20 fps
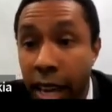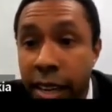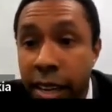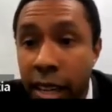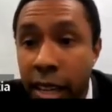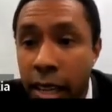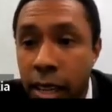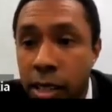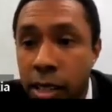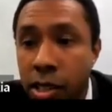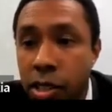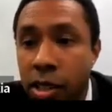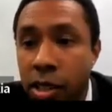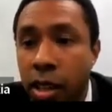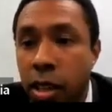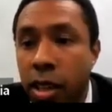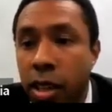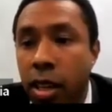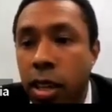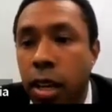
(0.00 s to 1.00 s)
analyst,
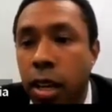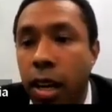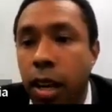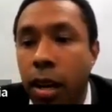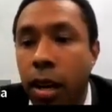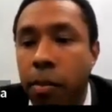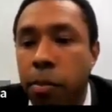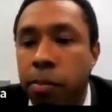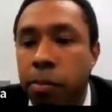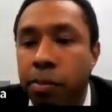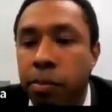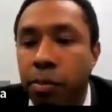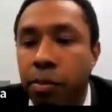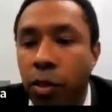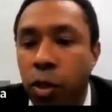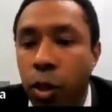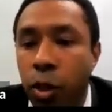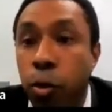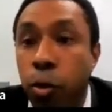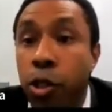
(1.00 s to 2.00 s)

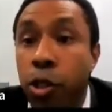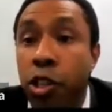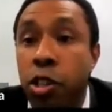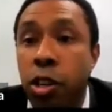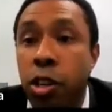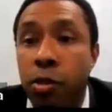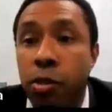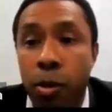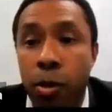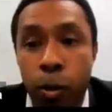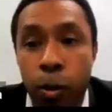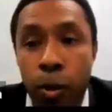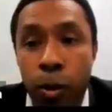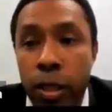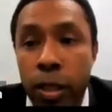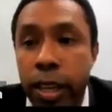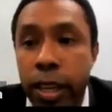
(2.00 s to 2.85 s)
which is a role